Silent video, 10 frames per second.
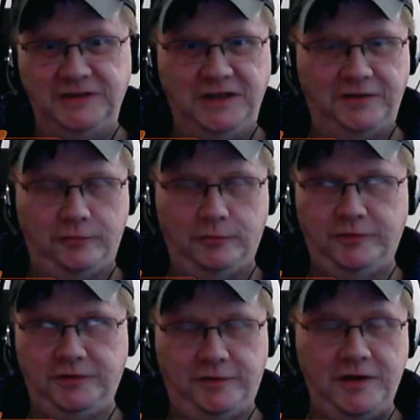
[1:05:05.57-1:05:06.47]
Yes, or
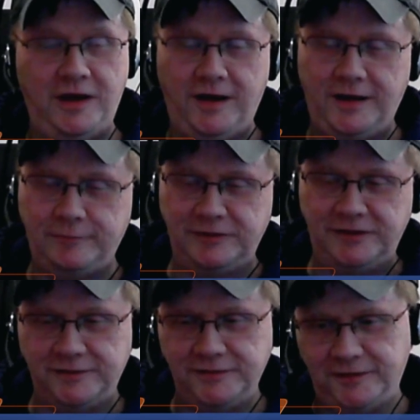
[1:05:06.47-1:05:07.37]
the de yeah.
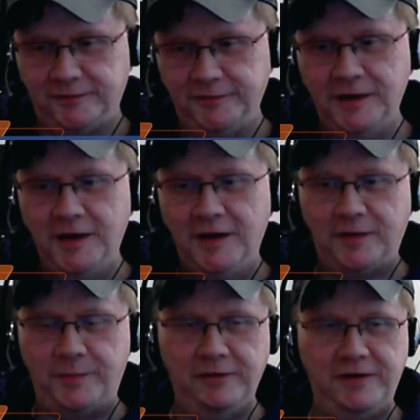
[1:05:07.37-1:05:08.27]
Well, you know,
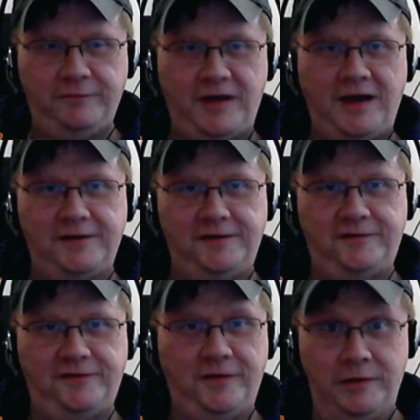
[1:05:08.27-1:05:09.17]
the beauty of that
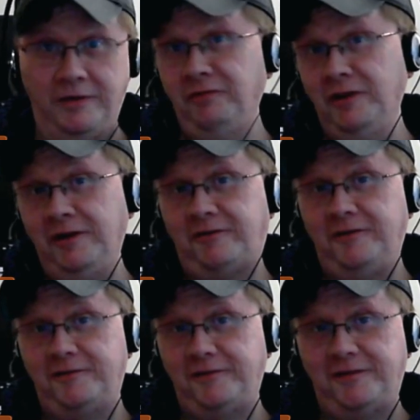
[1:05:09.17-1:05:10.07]
is, is the beauty of
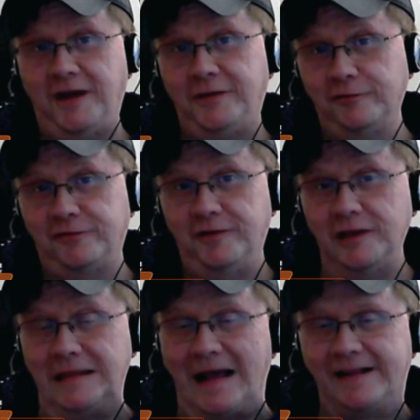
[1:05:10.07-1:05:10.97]
Linux is, is that there's
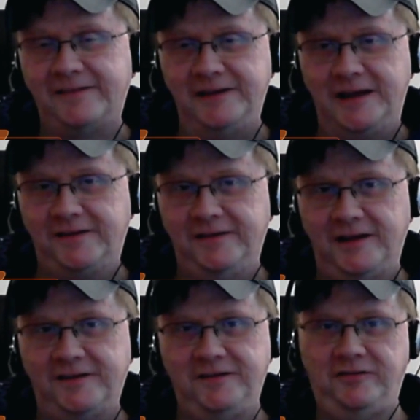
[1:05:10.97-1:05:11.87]
lots and lots
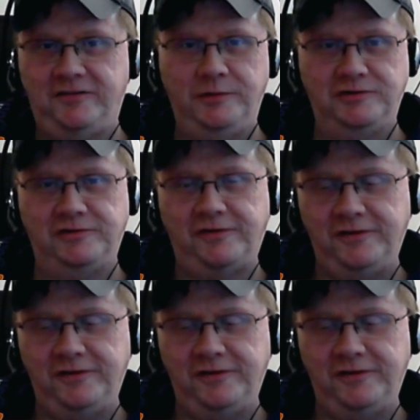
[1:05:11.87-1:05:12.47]
and lots of distributions,